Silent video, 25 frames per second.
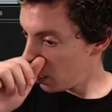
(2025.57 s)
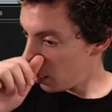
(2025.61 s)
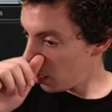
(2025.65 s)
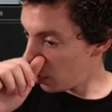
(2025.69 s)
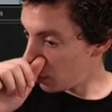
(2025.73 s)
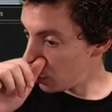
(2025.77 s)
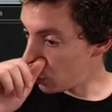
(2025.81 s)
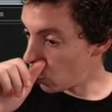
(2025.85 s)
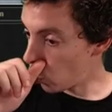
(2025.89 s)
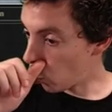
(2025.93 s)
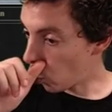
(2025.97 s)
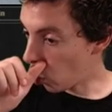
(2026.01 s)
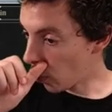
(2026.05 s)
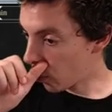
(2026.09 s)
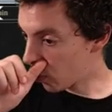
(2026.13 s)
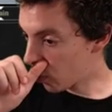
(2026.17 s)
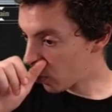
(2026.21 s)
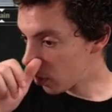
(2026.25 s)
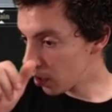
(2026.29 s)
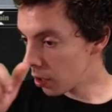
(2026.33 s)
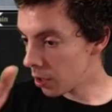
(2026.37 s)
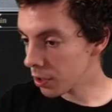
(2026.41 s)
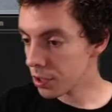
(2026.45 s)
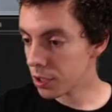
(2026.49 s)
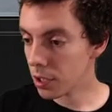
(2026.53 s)
New Warp
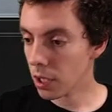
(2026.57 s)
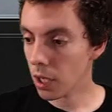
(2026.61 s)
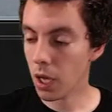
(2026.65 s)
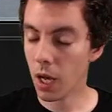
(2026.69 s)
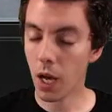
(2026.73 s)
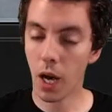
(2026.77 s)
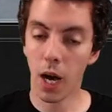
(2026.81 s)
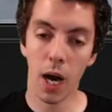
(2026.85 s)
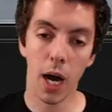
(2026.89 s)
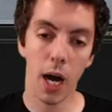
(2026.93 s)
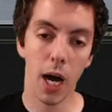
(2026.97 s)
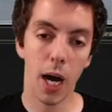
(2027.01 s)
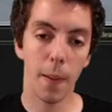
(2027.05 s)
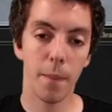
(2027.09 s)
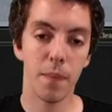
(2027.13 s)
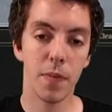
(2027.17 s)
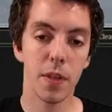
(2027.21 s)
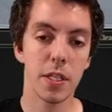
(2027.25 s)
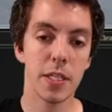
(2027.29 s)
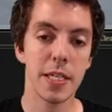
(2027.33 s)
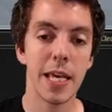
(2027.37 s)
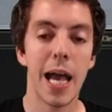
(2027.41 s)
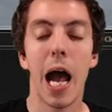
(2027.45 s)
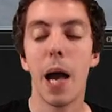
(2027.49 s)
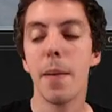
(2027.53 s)
World. Um,
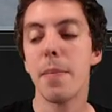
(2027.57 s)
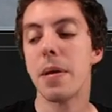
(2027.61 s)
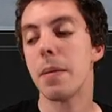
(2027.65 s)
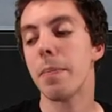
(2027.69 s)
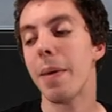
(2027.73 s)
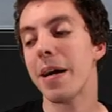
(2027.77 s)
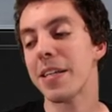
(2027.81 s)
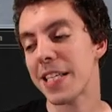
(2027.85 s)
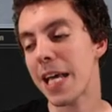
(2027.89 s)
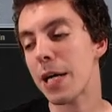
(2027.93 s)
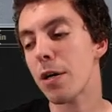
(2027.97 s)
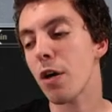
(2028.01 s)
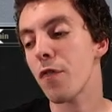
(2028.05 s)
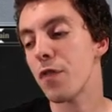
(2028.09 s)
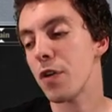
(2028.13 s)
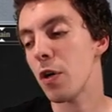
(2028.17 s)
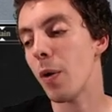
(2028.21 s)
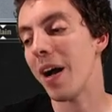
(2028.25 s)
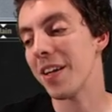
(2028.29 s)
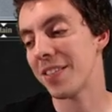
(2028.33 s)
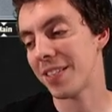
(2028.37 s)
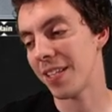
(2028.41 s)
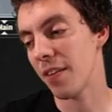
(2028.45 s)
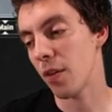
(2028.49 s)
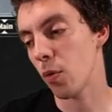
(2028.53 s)
yeah, I mean, my site review,
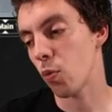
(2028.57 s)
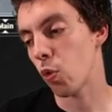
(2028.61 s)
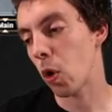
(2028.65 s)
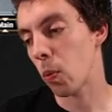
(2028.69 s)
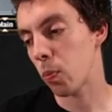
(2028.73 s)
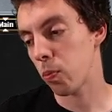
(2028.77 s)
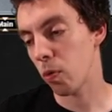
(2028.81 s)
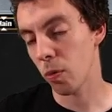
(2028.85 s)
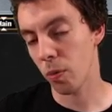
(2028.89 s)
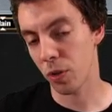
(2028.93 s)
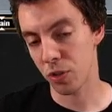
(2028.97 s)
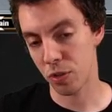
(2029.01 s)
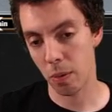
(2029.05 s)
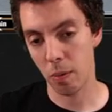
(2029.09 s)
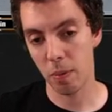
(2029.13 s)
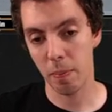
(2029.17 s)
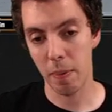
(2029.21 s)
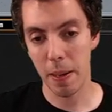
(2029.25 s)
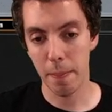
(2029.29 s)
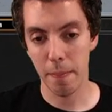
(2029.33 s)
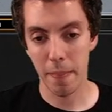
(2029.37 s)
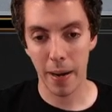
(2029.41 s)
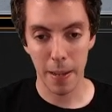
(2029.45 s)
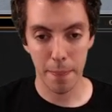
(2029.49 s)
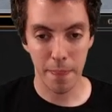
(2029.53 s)
I said that Warp World was my,
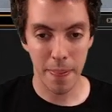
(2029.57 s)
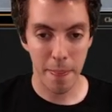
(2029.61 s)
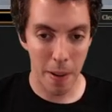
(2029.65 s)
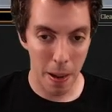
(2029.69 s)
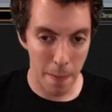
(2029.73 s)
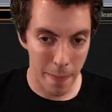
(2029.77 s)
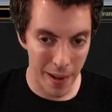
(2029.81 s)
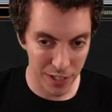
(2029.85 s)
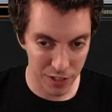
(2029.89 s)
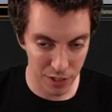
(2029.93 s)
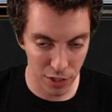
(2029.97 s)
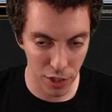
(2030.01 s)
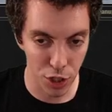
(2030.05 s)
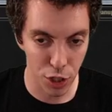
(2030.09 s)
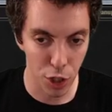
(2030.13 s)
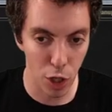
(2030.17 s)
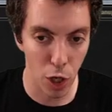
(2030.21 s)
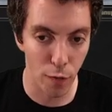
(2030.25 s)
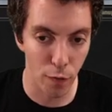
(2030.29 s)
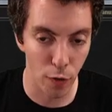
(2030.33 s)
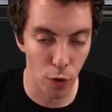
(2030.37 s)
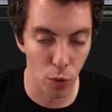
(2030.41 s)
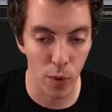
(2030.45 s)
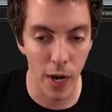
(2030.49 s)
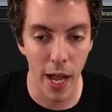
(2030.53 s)
my, my best in show
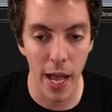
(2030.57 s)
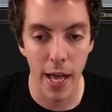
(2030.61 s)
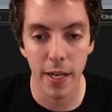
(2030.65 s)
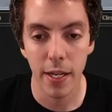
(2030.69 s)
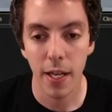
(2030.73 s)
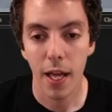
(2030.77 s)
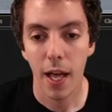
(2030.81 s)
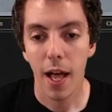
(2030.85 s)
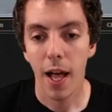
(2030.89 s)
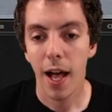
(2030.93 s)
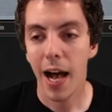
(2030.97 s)
for Red.